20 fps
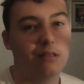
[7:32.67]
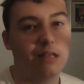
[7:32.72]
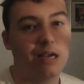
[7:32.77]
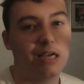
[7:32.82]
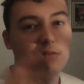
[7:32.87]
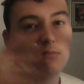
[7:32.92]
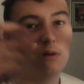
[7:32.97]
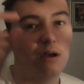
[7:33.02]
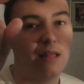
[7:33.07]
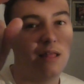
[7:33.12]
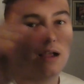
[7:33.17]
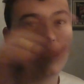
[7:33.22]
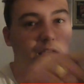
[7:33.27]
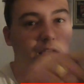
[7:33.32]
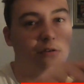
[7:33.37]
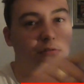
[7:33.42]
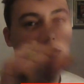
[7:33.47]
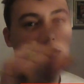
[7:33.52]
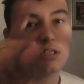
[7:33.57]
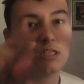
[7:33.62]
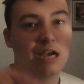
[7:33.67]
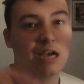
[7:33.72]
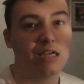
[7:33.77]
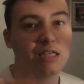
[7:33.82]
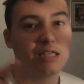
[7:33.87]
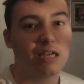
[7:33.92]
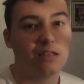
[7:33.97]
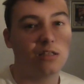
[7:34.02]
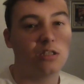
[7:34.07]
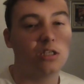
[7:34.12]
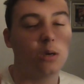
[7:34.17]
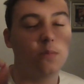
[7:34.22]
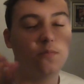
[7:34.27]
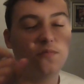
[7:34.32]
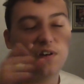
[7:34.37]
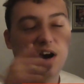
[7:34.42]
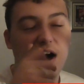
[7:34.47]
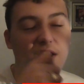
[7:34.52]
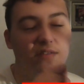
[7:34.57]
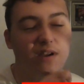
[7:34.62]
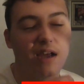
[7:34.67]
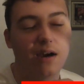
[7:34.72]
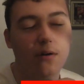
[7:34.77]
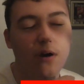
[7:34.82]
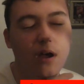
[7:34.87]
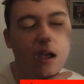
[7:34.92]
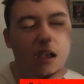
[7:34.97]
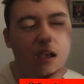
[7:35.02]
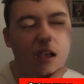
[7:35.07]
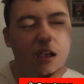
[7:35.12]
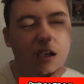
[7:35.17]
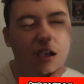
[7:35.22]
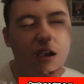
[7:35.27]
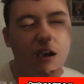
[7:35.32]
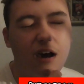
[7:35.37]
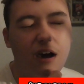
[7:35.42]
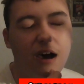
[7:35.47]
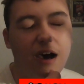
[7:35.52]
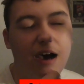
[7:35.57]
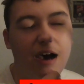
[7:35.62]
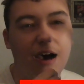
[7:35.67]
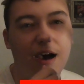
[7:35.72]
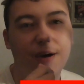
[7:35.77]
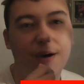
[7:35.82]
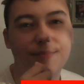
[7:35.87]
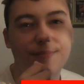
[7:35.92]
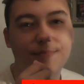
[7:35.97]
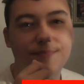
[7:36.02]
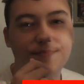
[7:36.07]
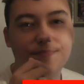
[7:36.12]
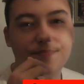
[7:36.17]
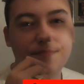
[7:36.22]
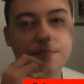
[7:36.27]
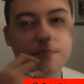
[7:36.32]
and that's why that coaster's outside the top five now. Um,